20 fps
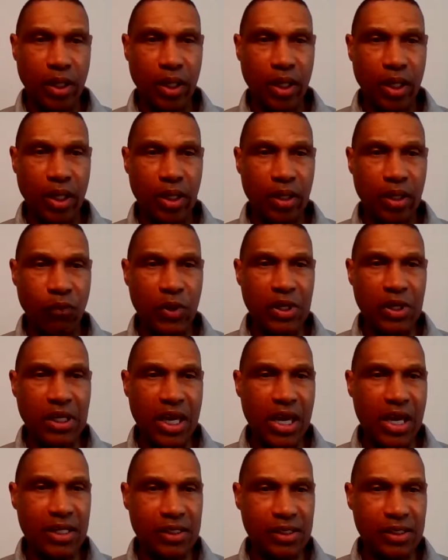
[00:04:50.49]
And if we
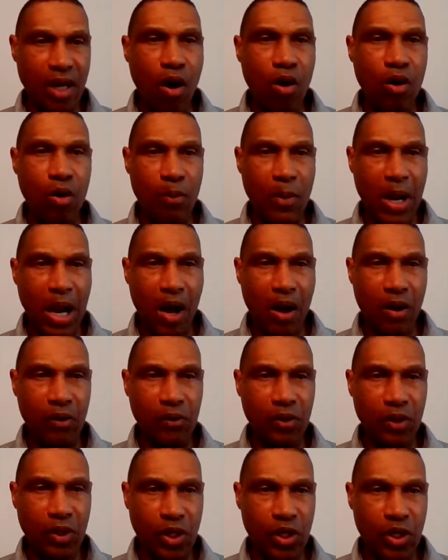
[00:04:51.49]
can't talk
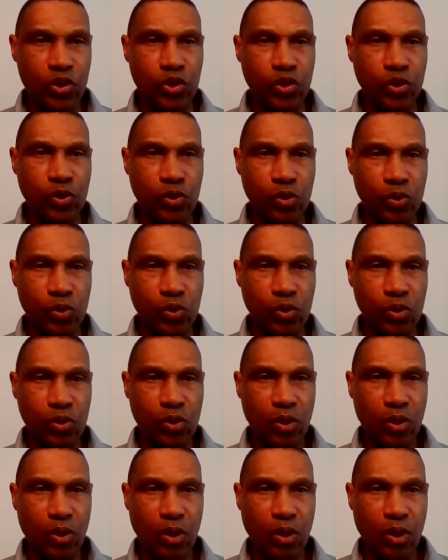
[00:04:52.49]
about issues
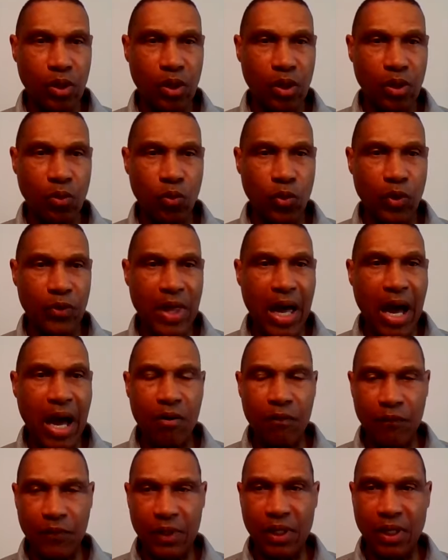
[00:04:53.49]

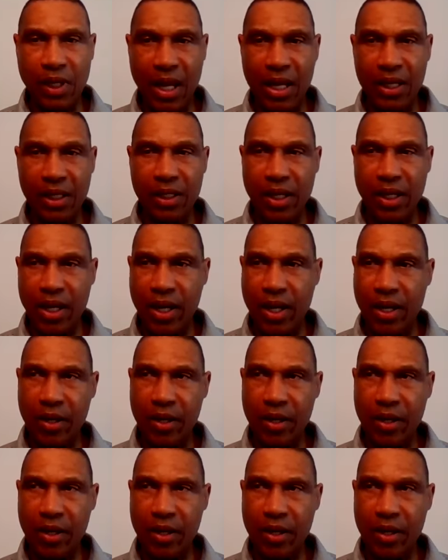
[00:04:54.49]
without feeling like,